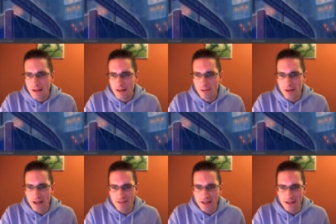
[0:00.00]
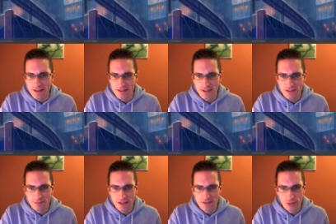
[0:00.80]
And what we have here is
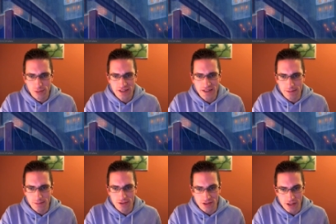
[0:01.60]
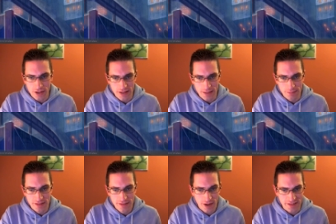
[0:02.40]
Linux Mint fourteen, which was
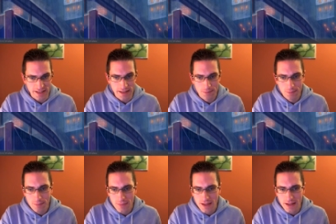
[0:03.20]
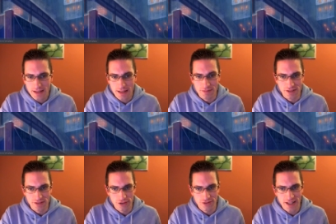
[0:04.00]
codenamed Nadia. It comes in
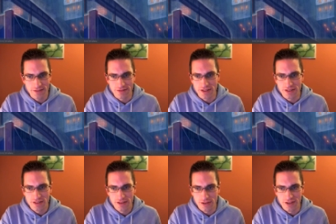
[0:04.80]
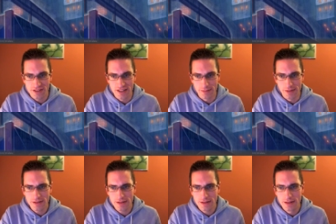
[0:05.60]
two flavours. You've got
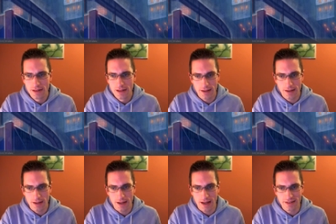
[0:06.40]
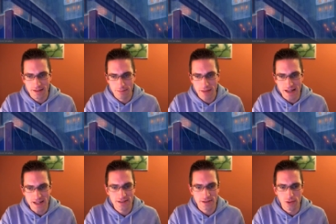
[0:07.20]
Cinnamon and
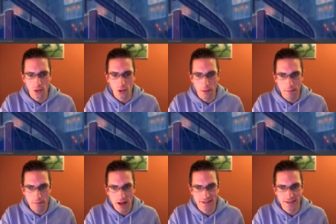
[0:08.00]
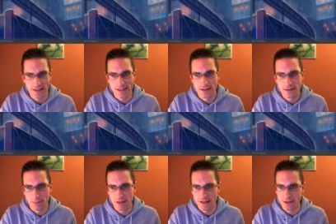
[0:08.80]
MATE, or MATE,
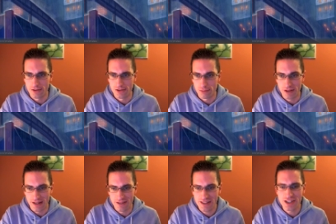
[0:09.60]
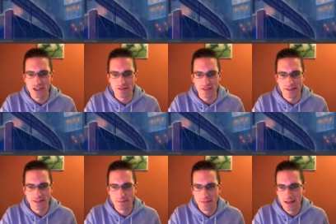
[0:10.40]
depending on your pronunciation of
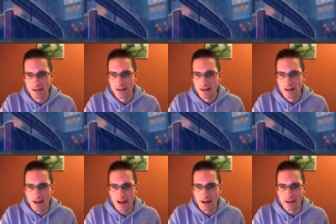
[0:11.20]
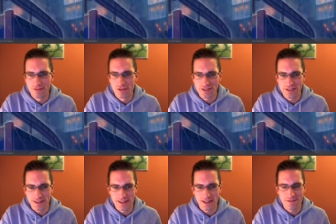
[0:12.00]
it. And I've not seen an